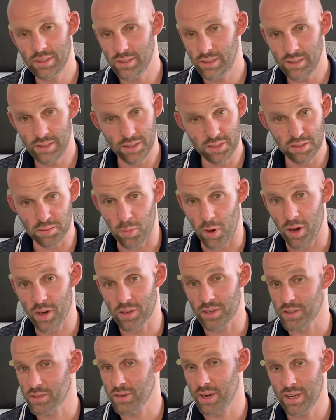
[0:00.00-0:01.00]
You're
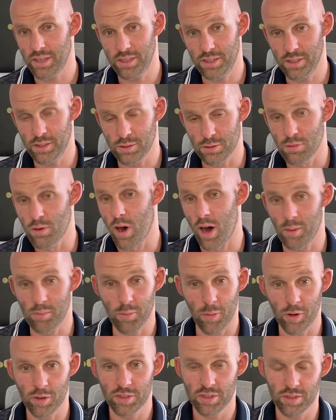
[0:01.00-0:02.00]
smarter, right? You grew
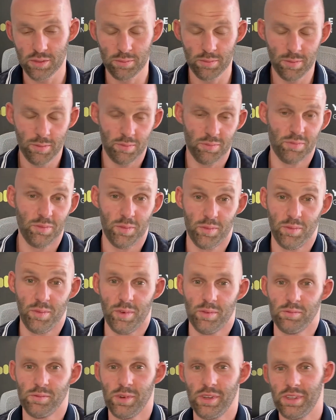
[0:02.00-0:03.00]
up most
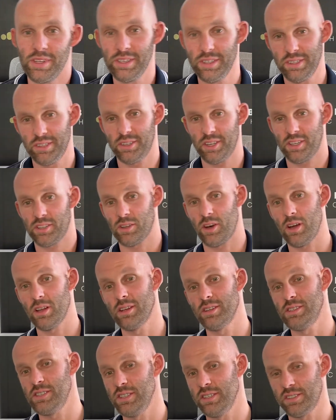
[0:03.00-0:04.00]
with these
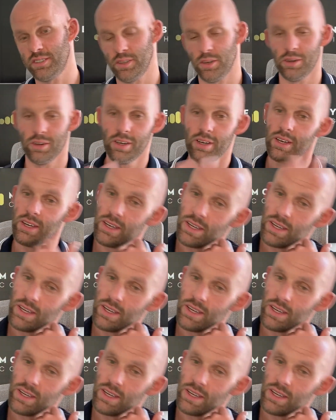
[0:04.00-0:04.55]
technologies, so